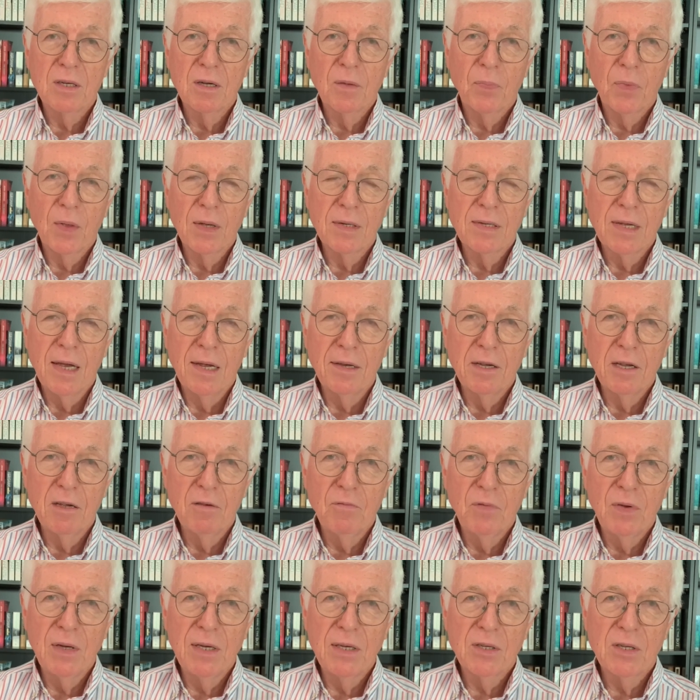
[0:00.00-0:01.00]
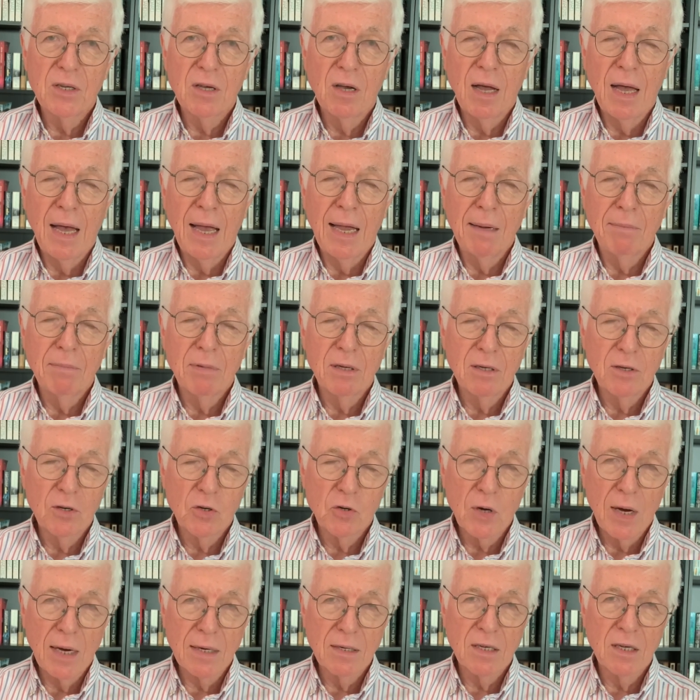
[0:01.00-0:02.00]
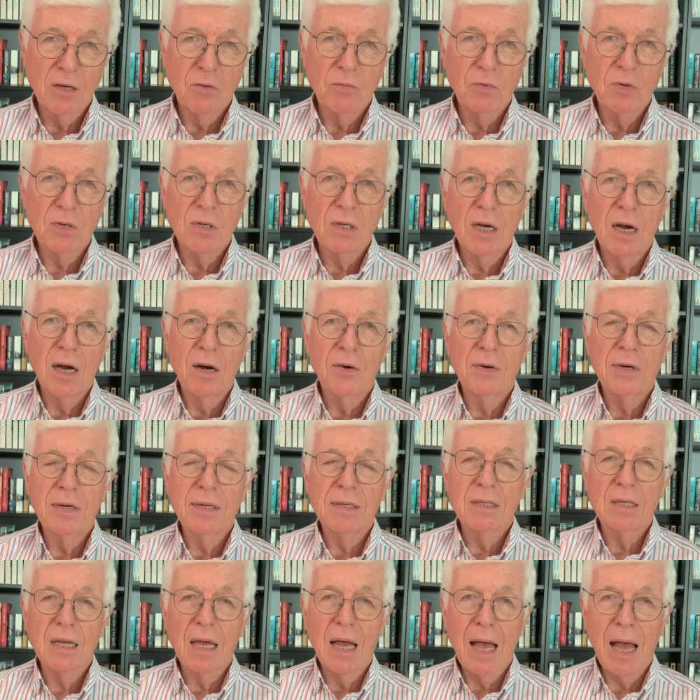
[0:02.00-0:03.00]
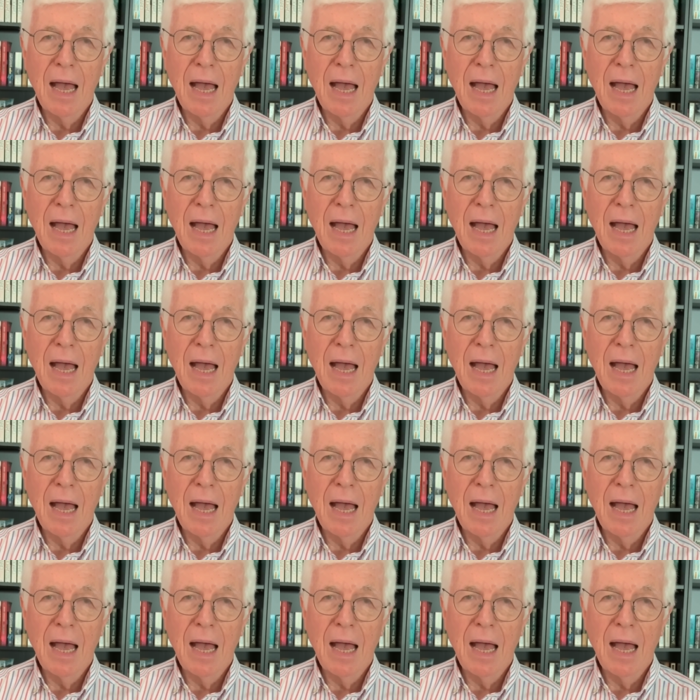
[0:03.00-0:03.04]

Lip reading: a 10-year visa aimed at attracting retirees